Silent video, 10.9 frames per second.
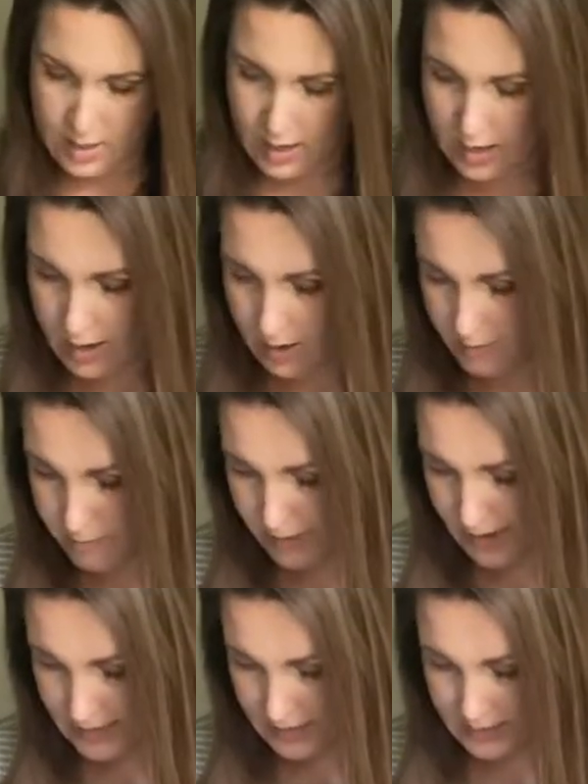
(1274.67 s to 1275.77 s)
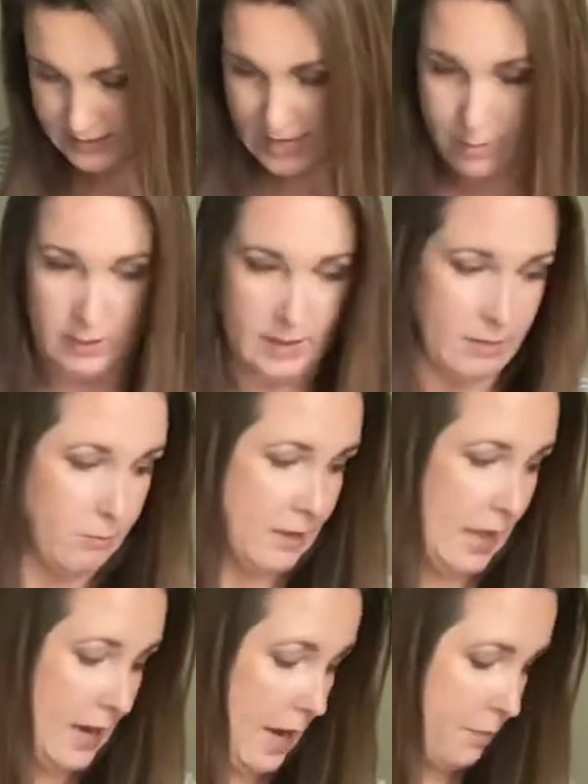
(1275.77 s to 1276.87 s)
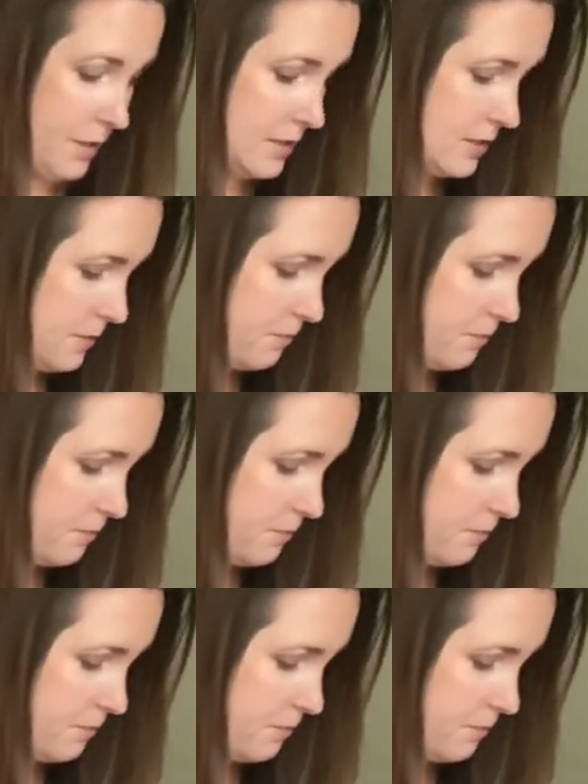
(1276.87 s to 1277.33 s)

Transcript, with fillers: Um, bad things happen when that happens.